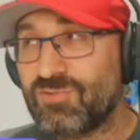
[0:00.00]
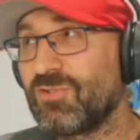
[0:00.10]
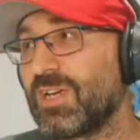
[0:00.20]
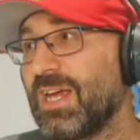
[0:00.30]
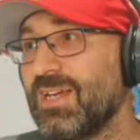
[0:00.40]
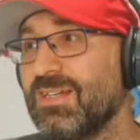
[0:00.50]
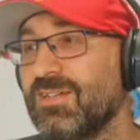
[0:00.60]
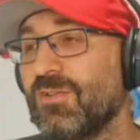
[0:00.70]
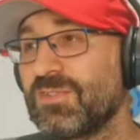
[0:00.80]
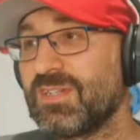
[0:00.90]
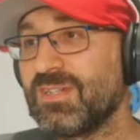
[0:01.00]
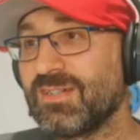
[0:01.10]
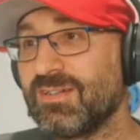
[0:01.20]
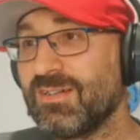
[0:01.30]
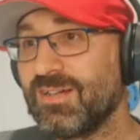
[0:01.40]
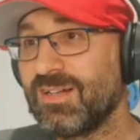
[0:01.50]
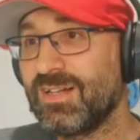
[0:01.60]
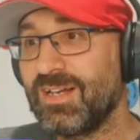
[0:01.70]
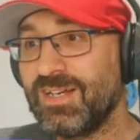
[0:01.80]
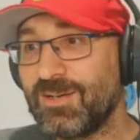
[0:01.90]
truncated offseason,
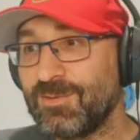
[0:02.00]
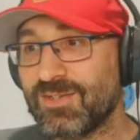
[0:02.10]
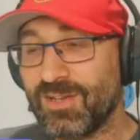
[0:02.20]
and now he's